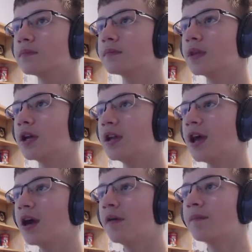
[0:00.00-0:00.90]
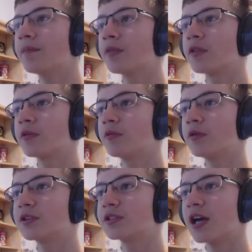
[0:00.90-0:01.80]
And now, we
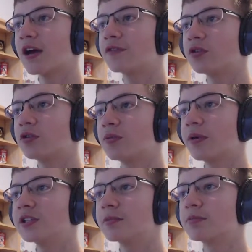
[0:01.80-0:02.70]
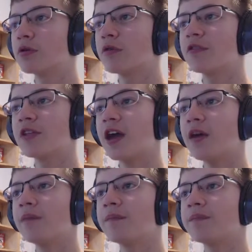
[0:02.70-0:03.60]
just have to place a blue over there
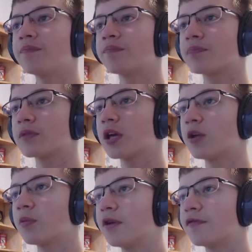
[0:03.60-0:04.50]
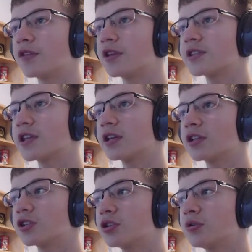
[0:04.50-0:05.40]
and wait for this thing to
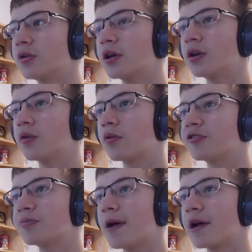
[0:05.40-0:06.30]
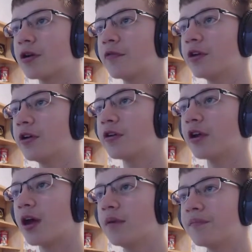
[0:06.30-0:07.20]
shoot an orange back over here
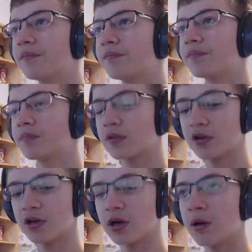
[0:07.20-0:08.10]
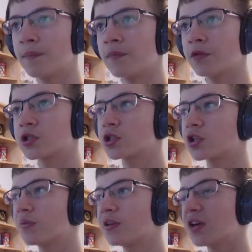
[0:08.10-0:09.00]
again, which should
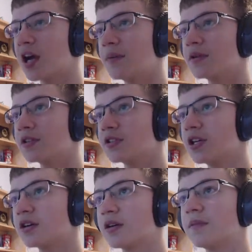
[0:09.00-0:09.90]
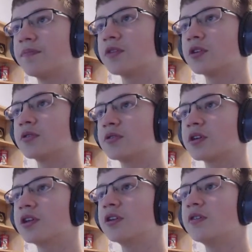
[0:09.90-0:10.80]
be timed in sync. Just
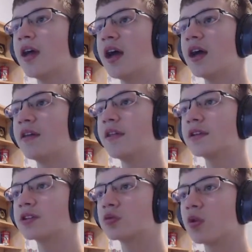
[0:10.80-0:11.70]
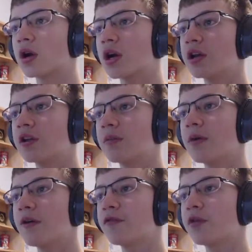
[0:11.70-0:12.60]
going to do that and then just walk onto the
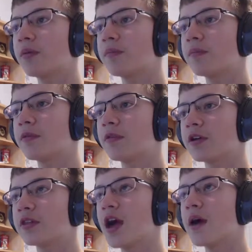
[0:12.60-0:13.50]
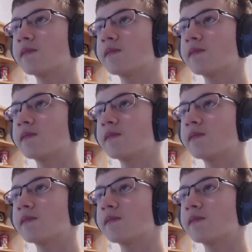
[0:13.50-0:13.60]
platform like that,